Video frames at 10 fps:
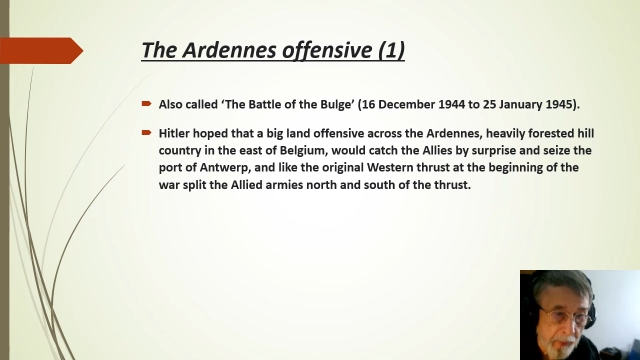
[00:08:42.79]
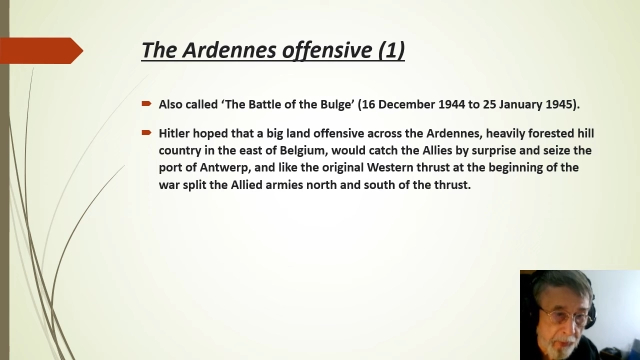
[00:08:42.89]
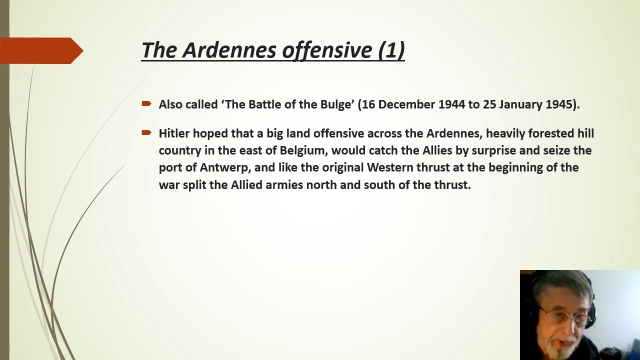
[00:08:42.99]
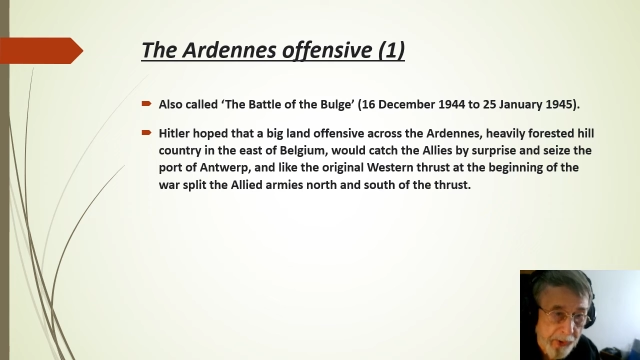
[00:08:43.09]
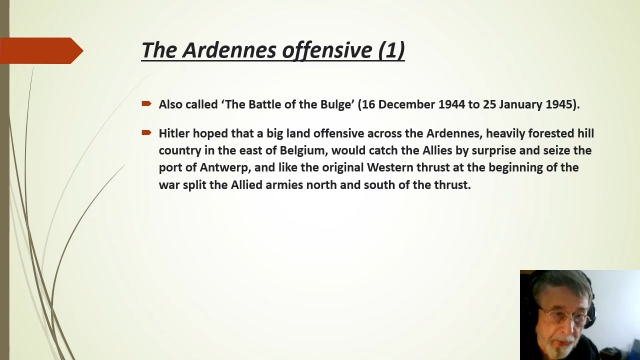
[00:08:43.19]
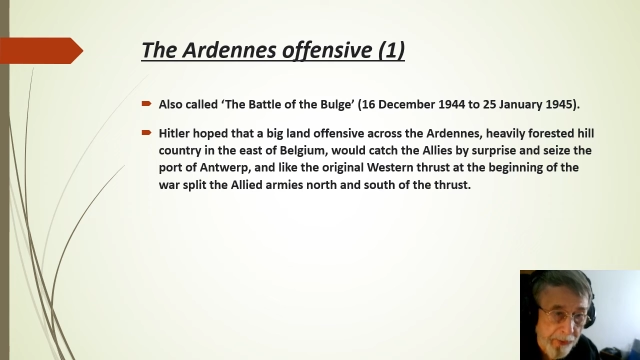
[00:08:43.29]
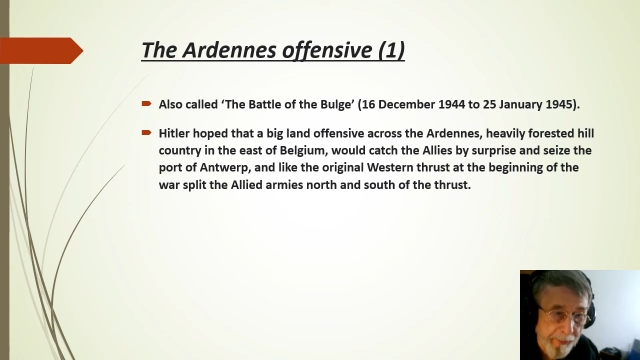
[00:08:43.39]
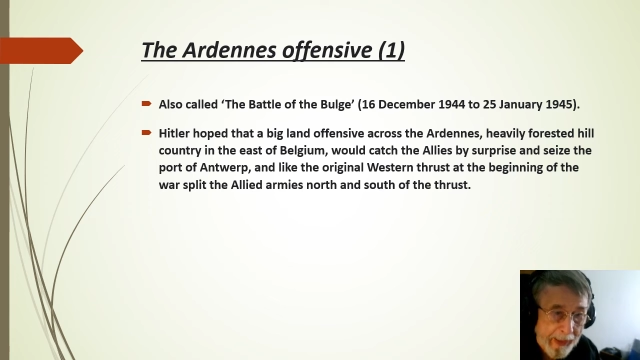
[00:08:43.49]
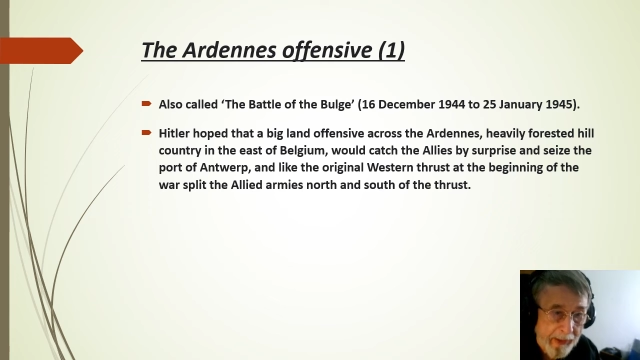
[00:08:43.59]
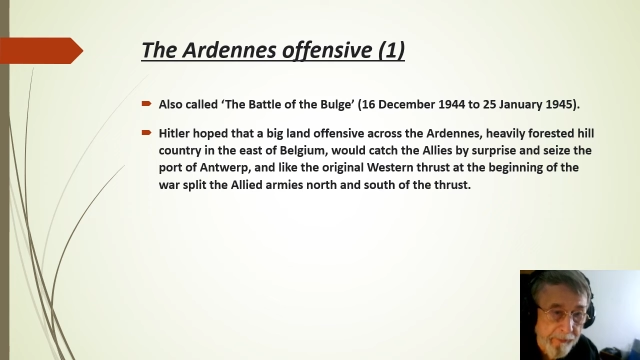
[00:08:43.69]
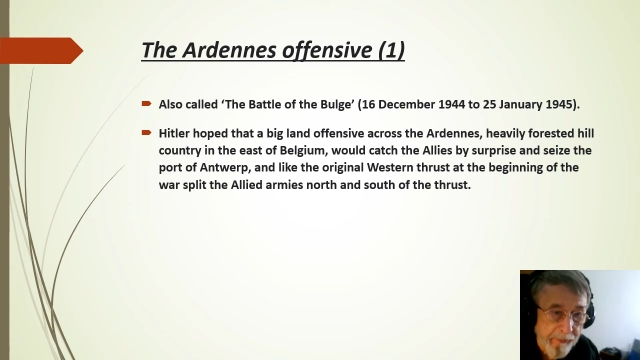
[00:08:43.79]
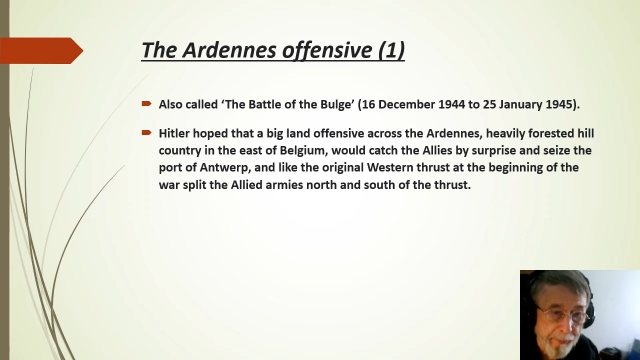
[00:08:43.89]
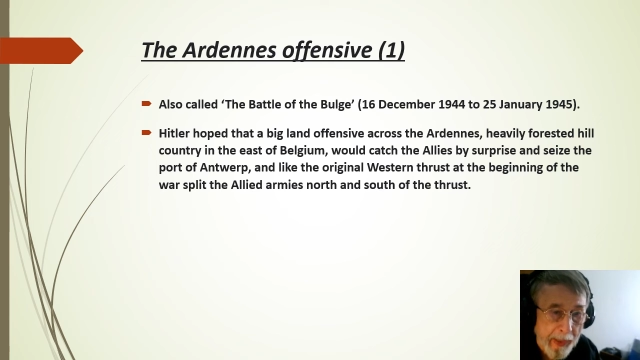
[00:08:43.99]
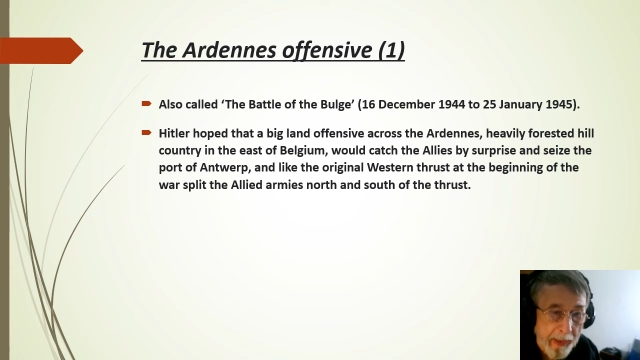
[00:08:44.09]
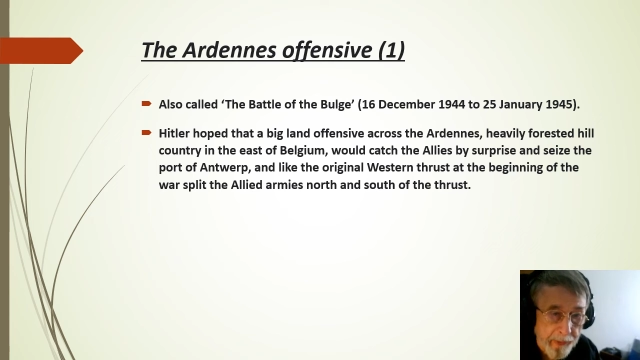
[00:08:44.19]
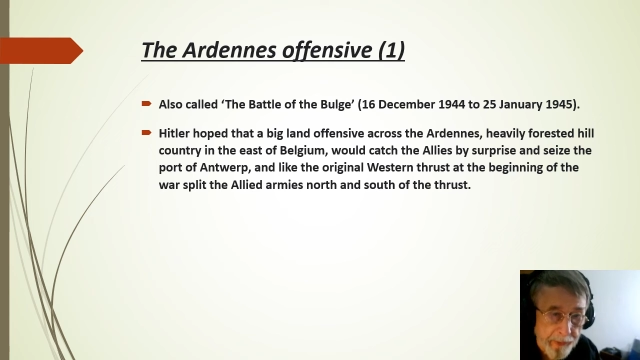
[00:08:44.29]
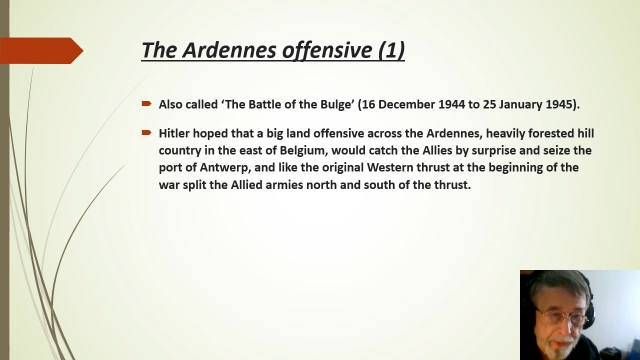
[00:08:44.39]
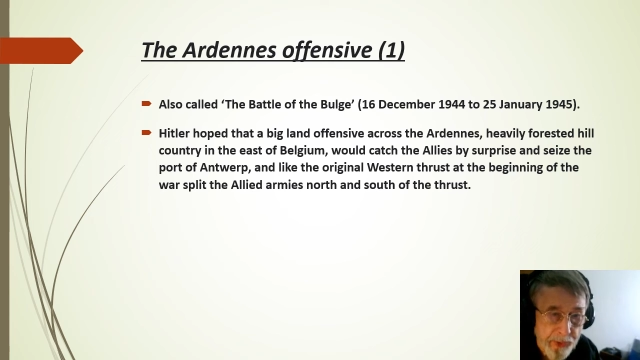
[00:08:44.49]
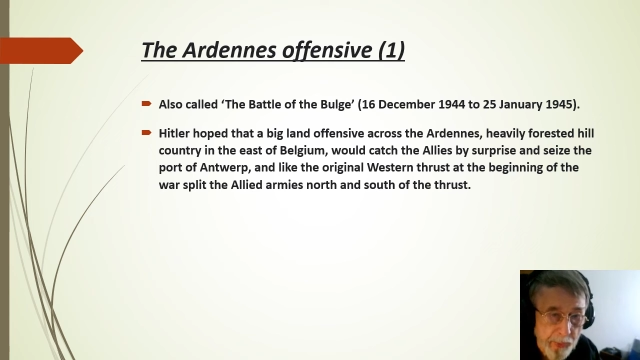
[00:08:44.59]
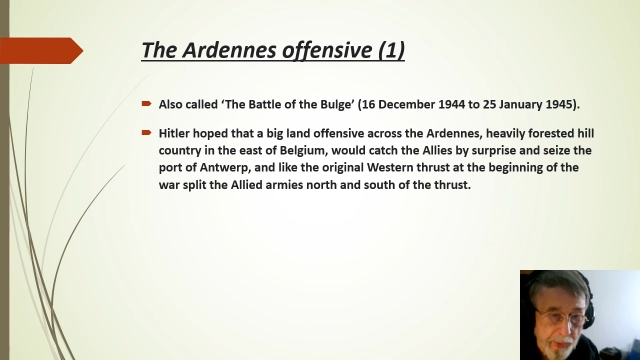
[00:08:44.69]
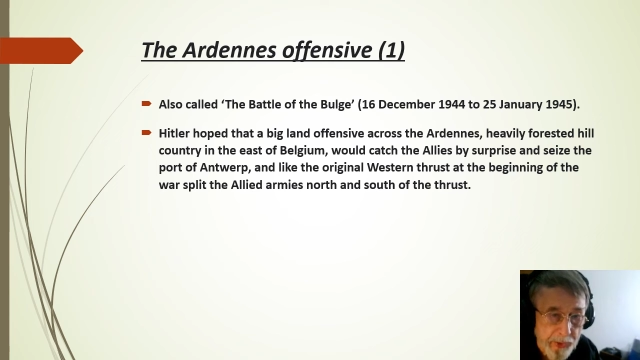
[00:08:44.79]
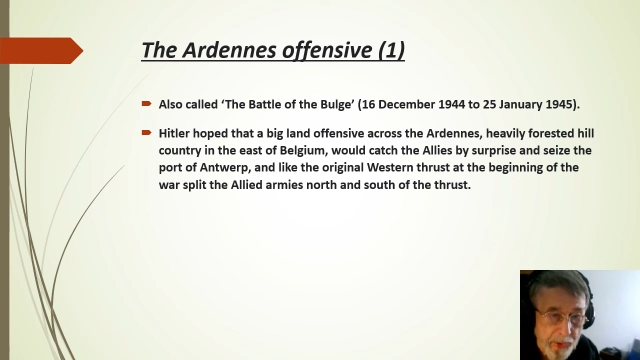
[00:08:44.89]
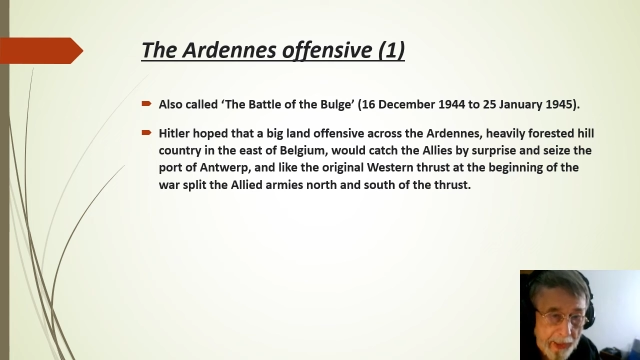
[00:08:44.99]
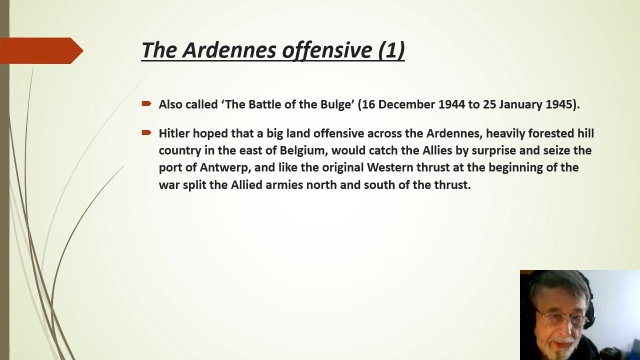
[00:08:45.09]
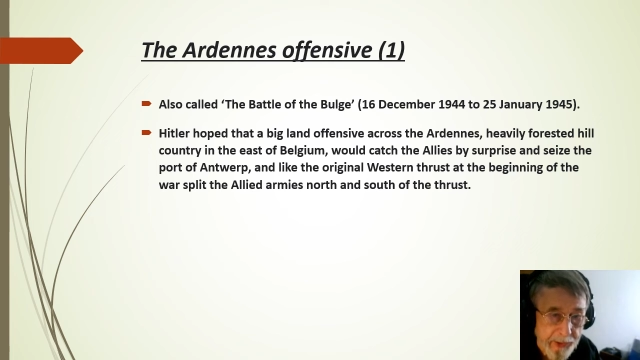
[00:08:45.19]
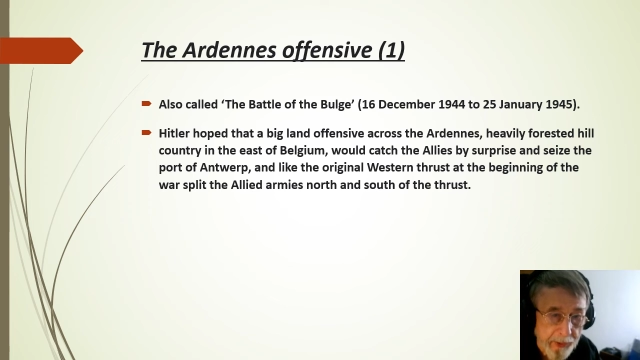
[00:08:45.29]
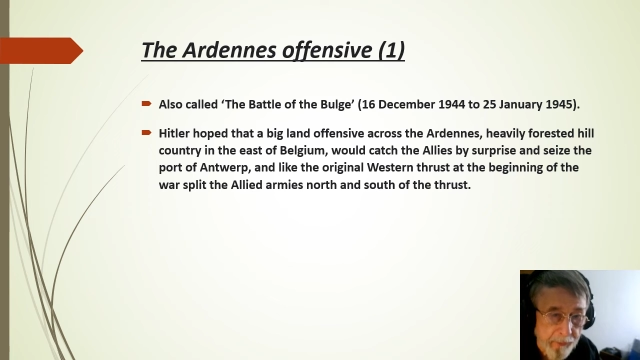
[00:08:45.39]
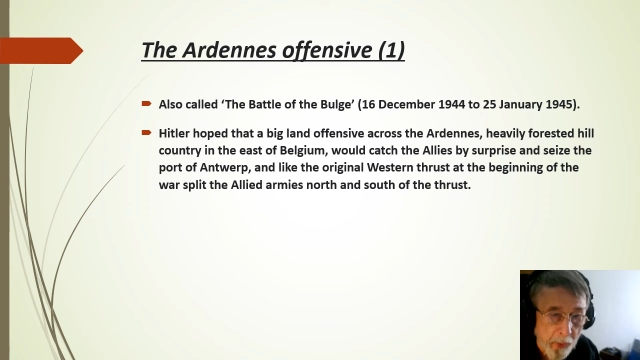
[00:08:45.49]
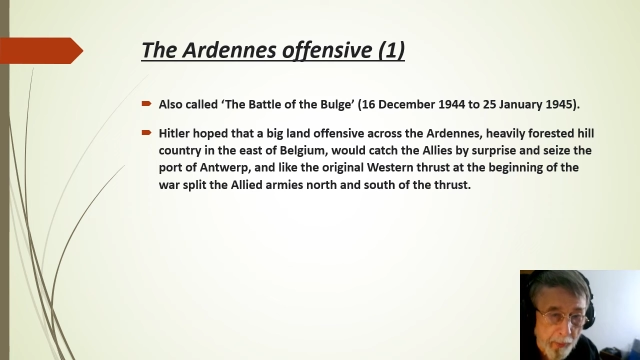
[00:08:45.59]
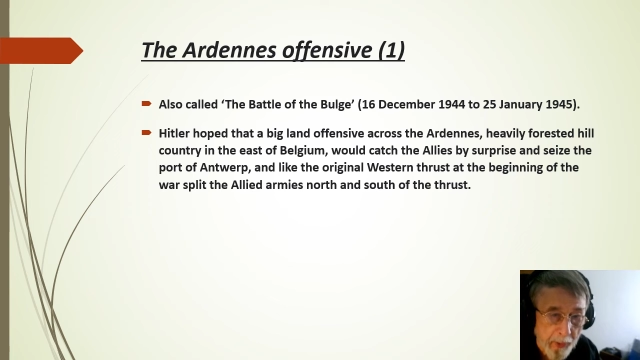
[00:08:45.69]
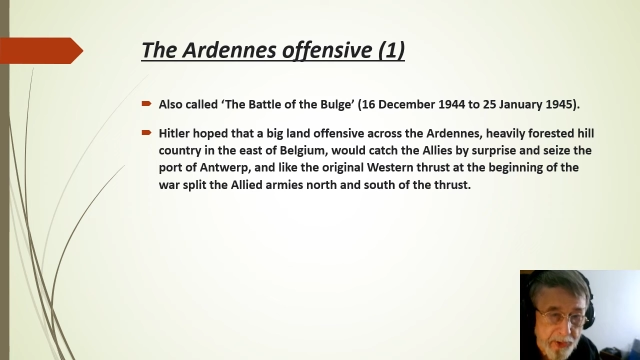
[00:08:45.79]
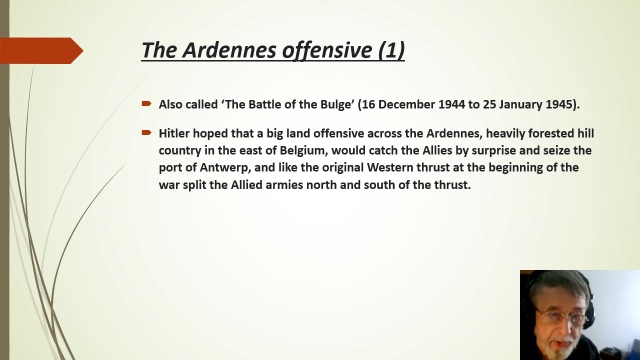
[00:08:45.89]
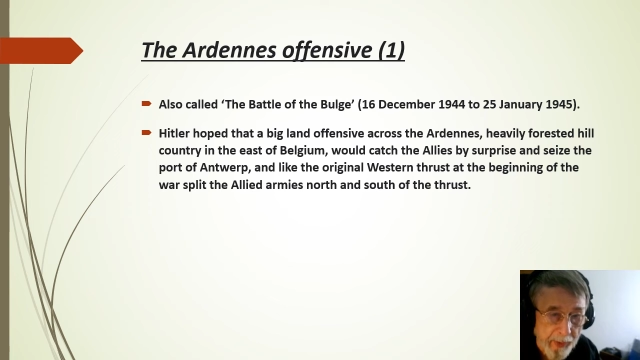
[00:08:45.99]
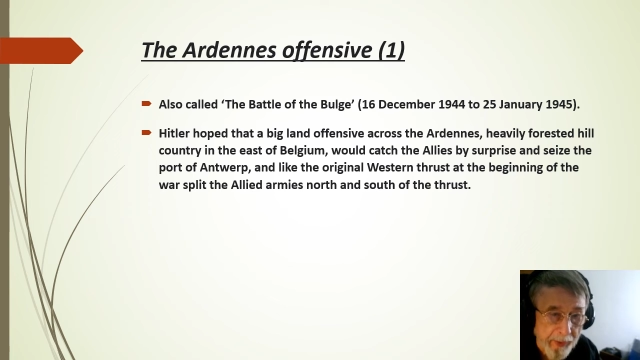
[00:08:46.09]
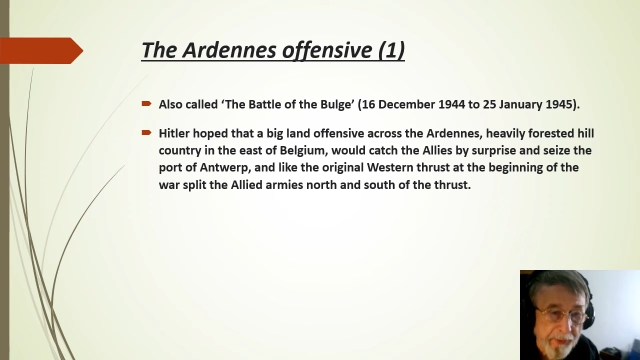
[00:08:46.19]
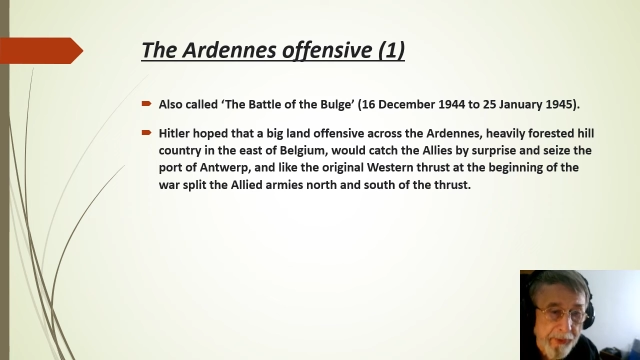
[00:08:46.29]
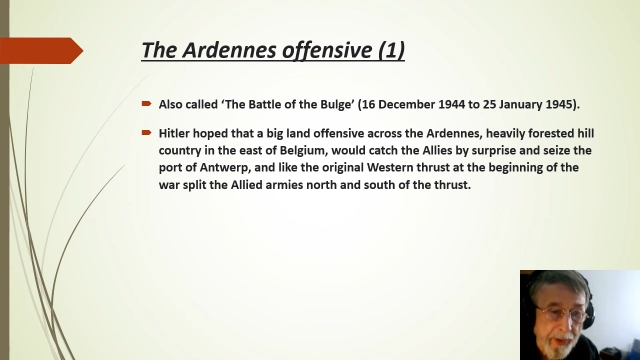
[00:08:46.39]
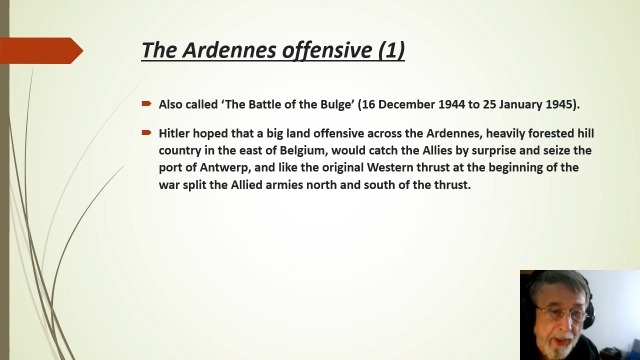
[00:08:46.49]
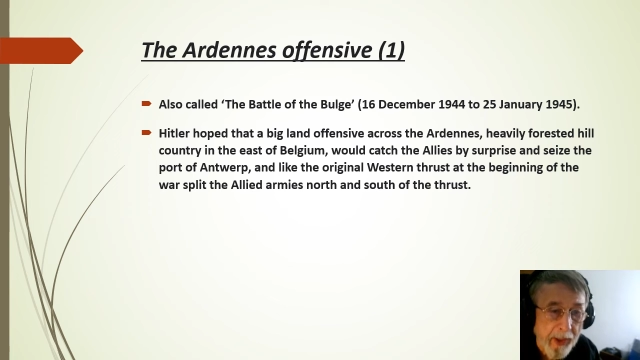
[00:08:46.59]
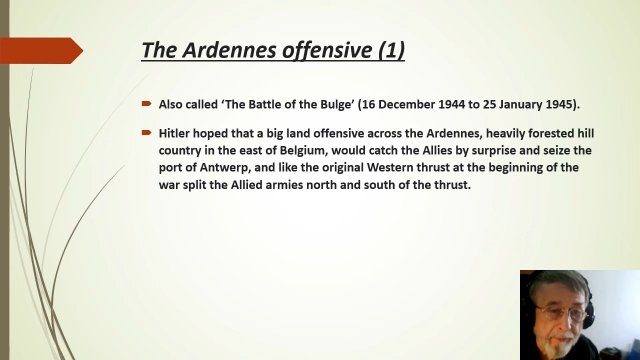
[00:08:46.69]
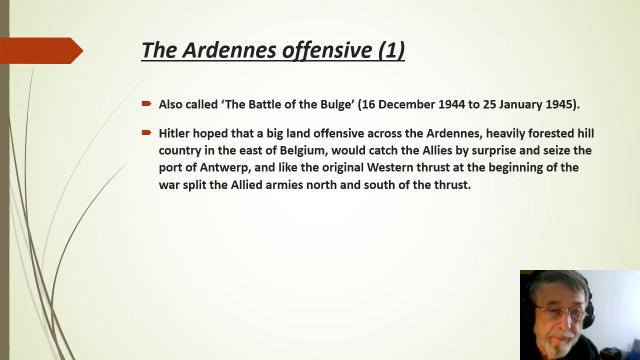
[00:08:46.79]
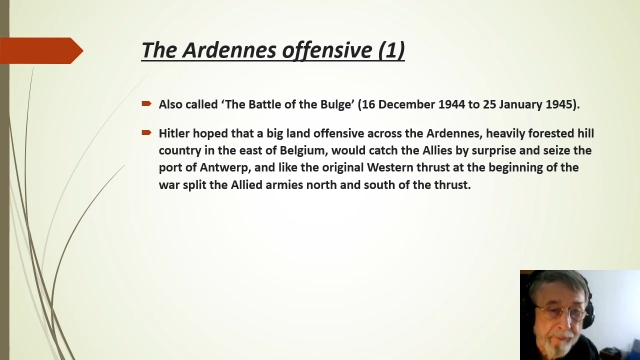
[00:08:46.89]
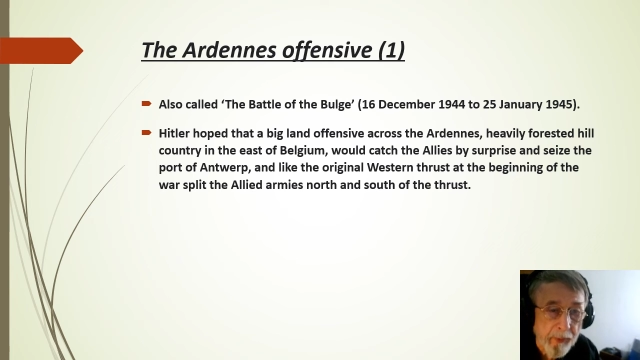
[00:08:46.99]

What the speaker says: also called the Battle of the Bulge, which lasted for almost a month and a half